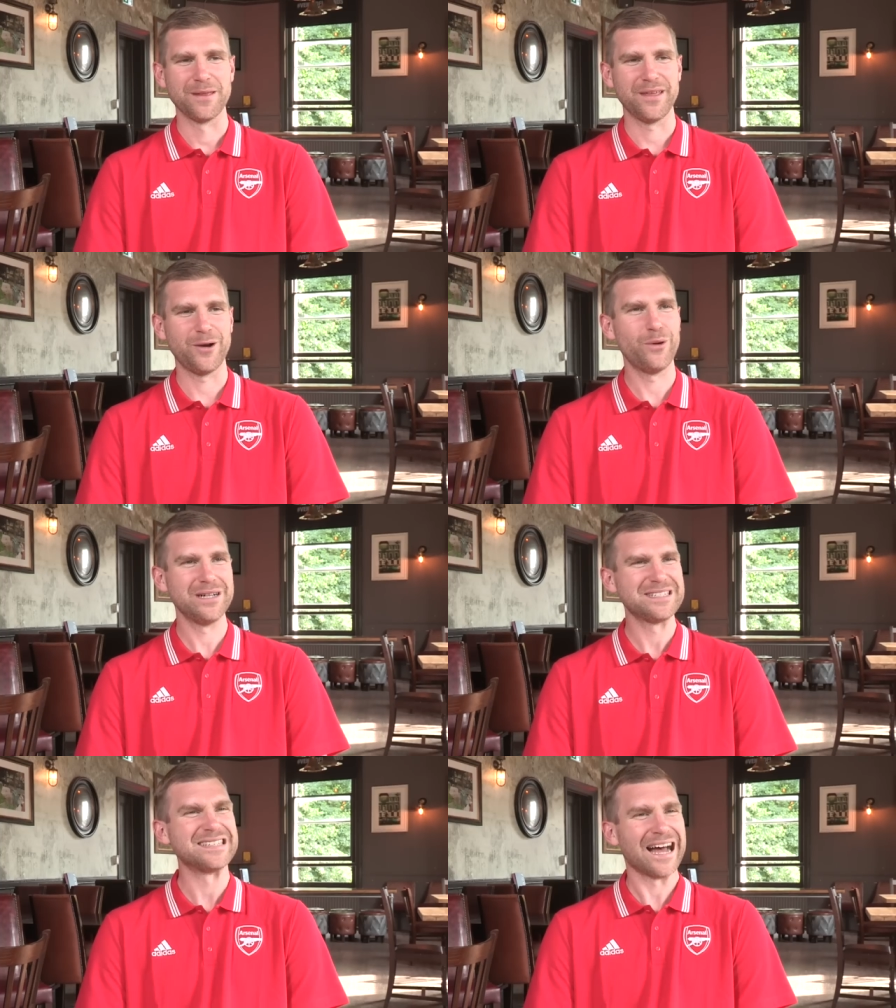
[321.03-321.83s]
they're
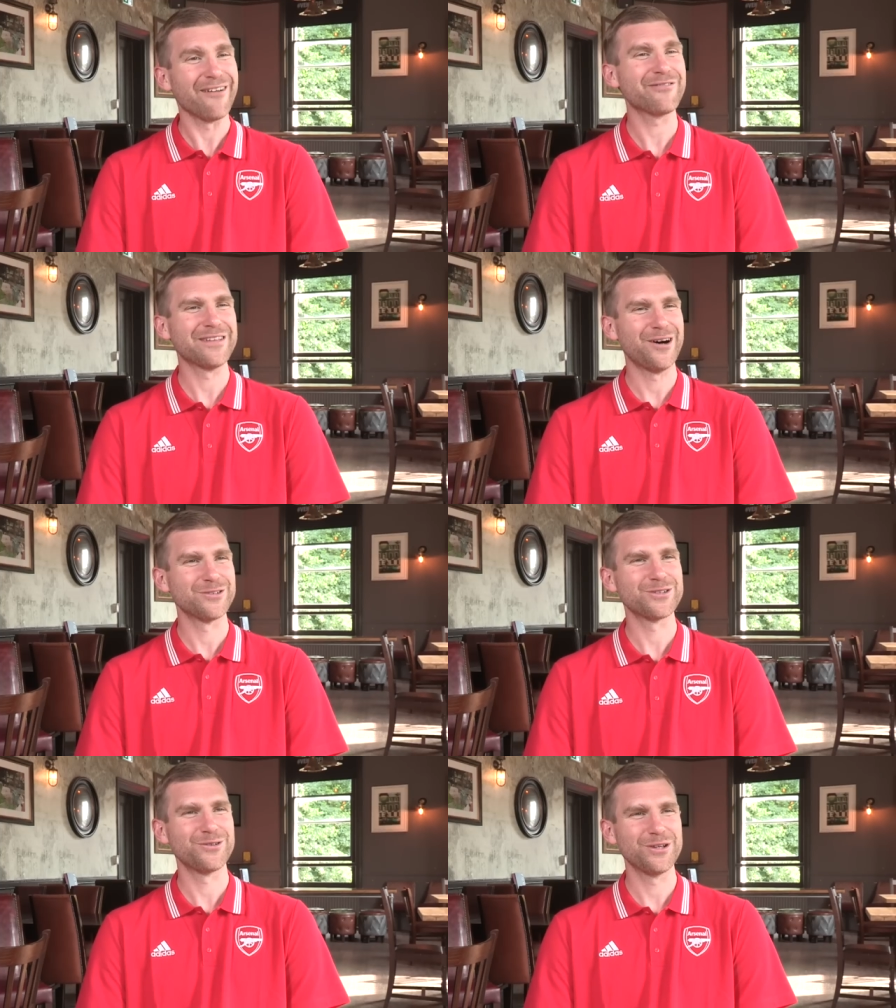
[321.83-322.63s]
well staffed now
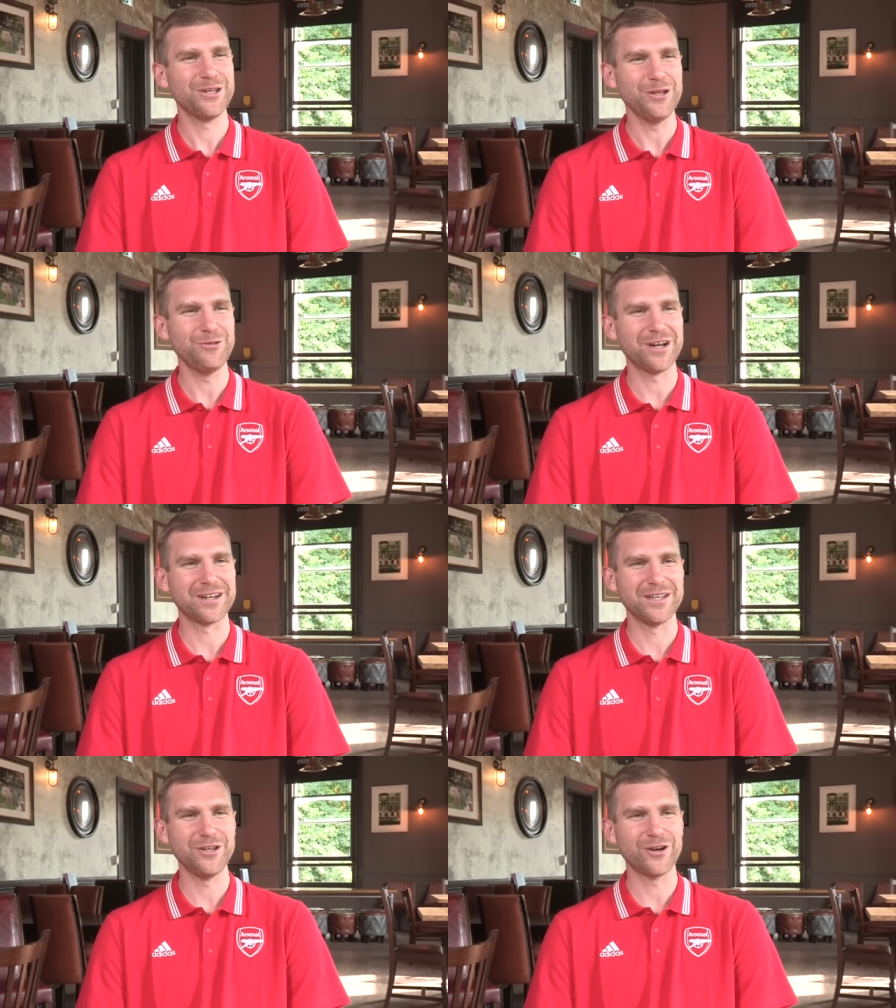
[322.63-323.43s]
so you
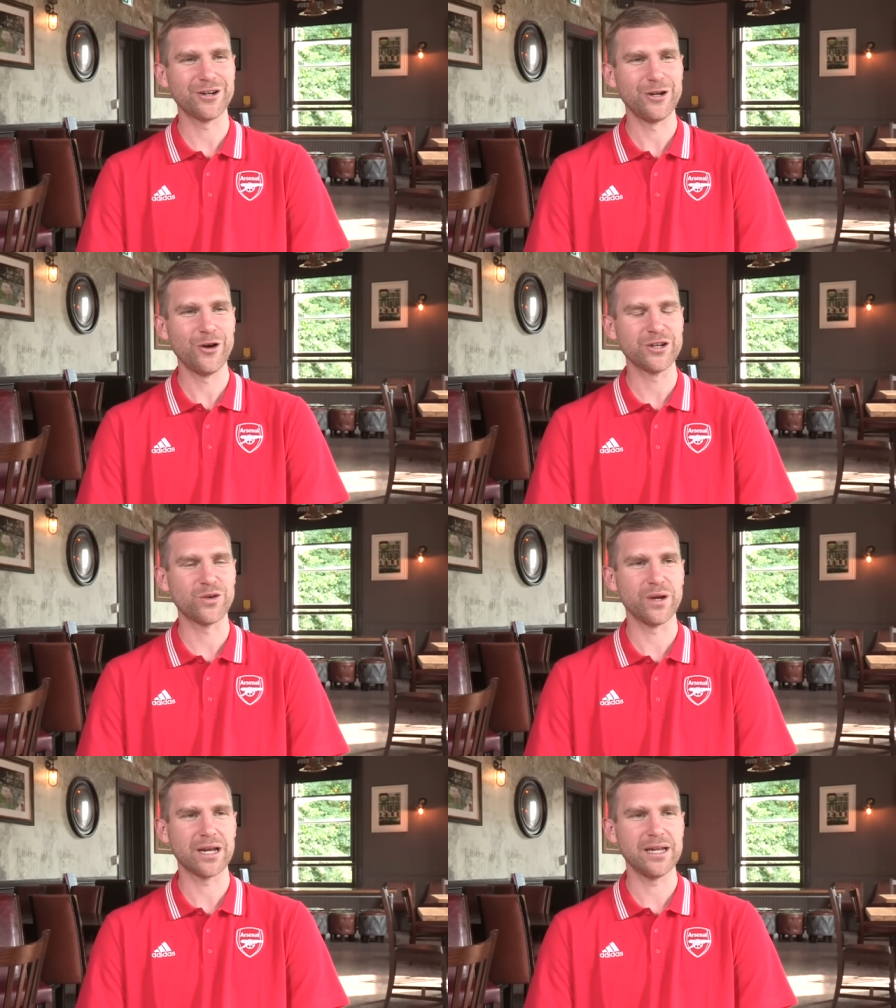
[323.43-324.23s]
gotta you gotta learn
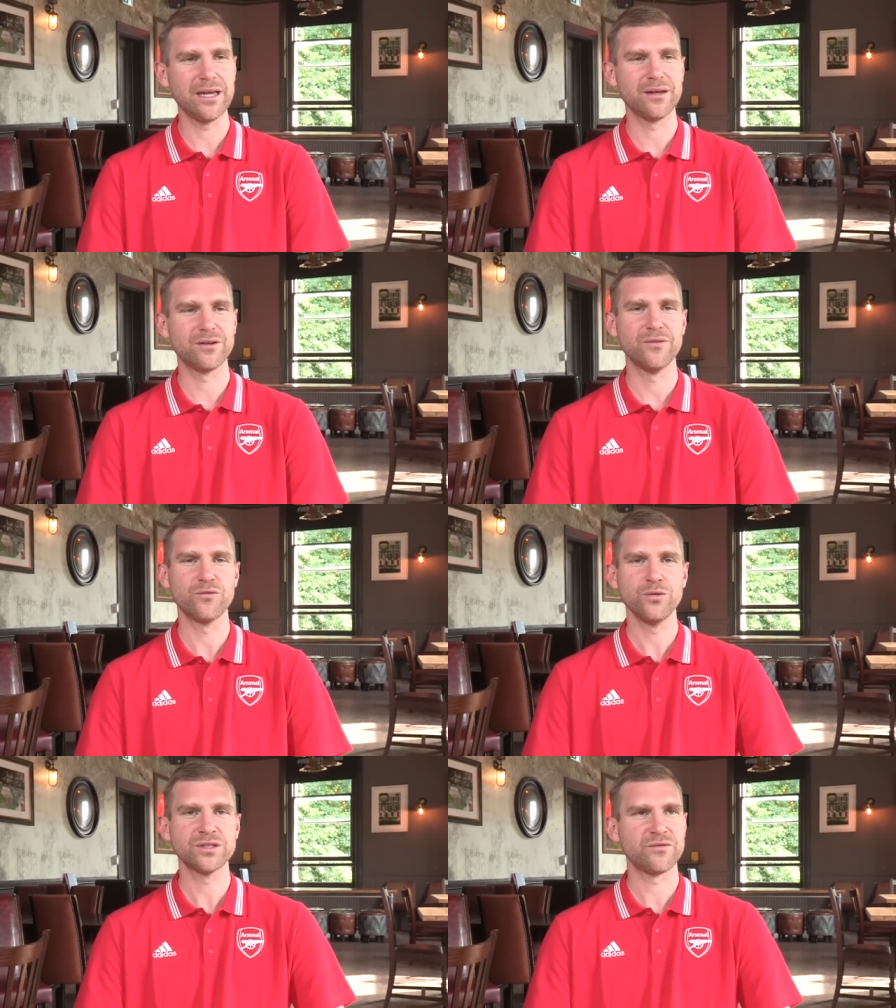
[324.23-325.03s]
quickly the
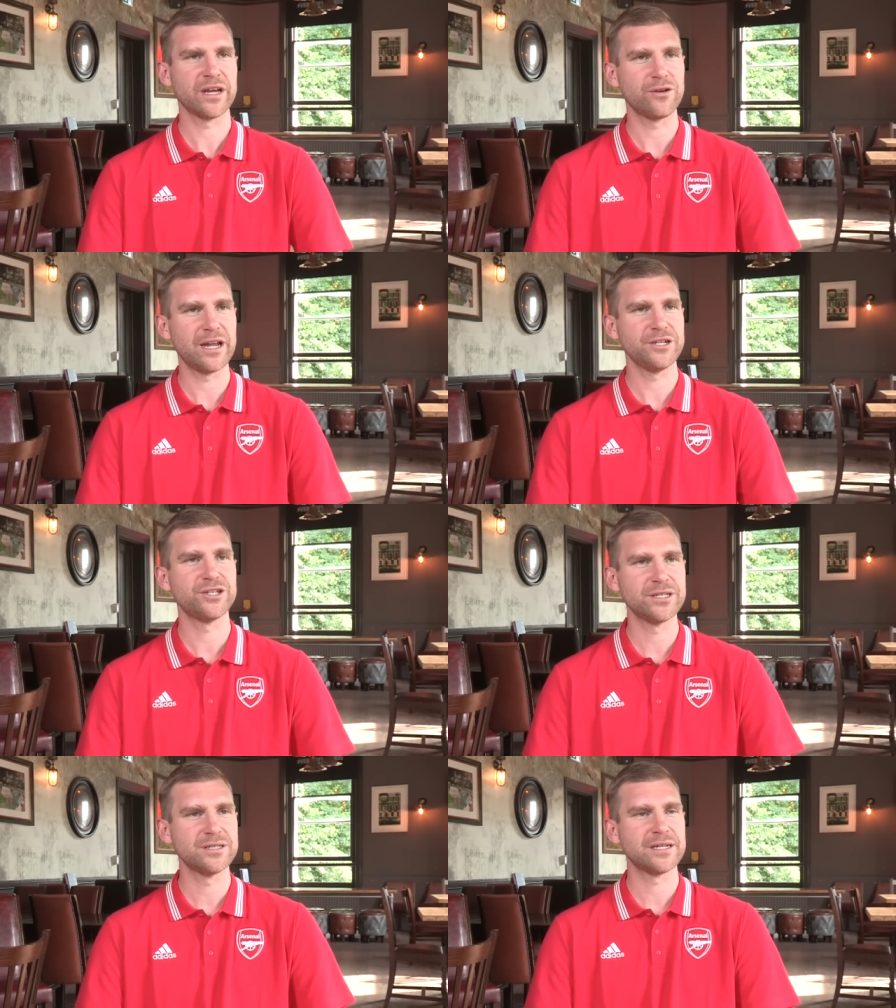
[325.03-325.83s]
rules and
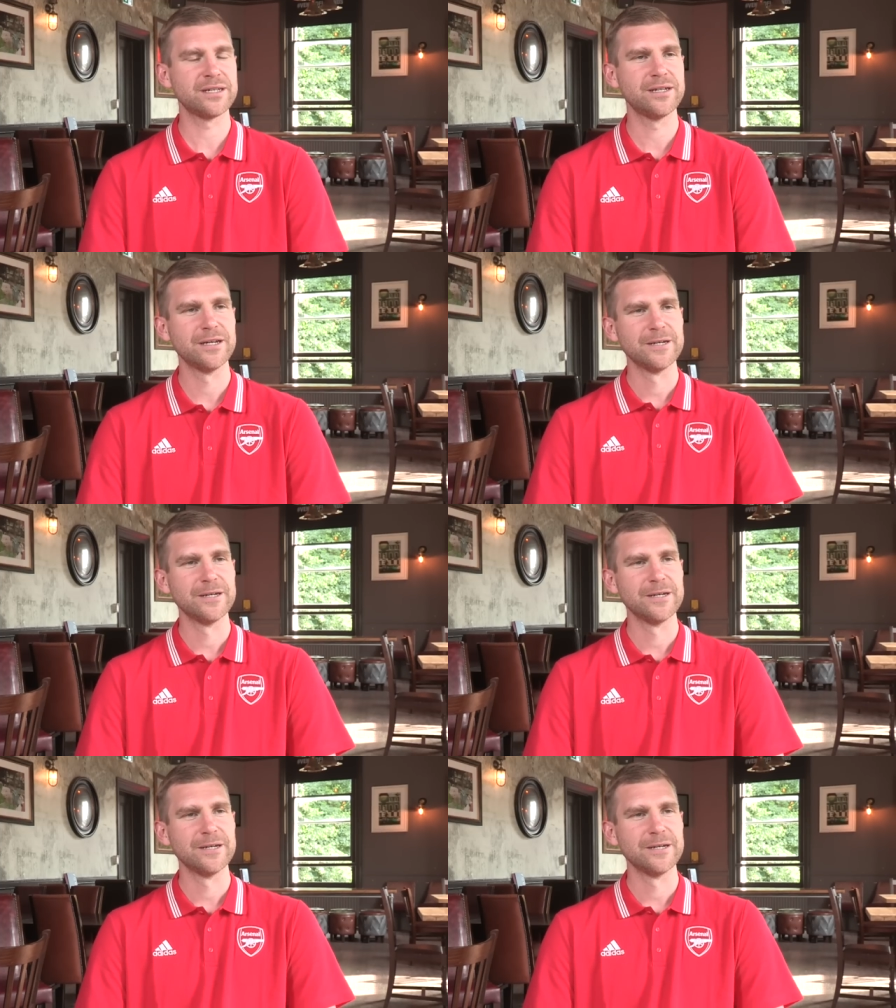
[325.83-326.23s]
regulations and